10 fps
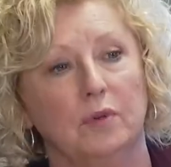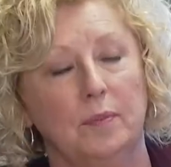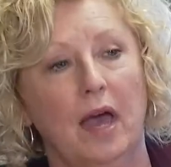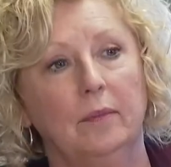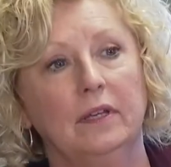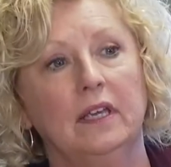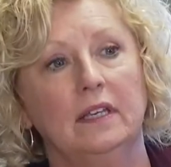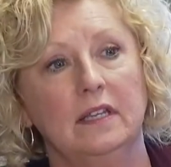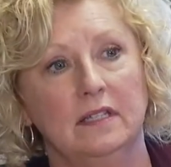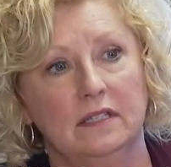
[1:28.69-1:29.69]

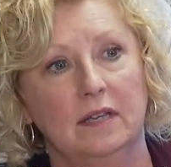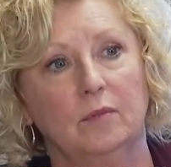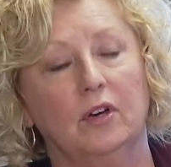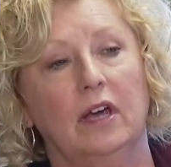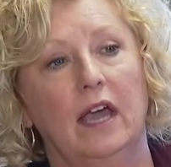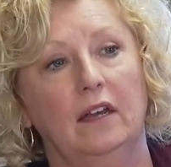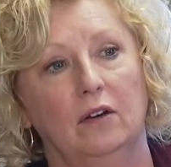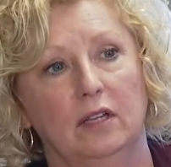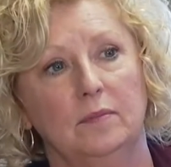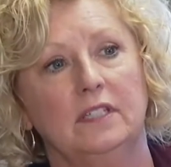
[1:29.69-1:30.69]
Republican, Democrat,
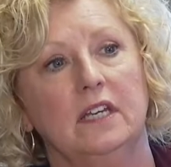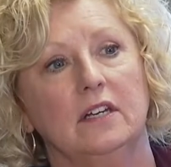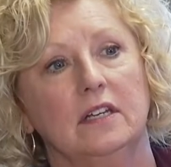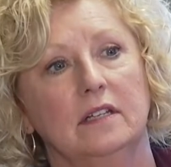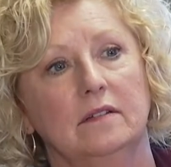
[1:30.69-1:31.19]
or Libertarian.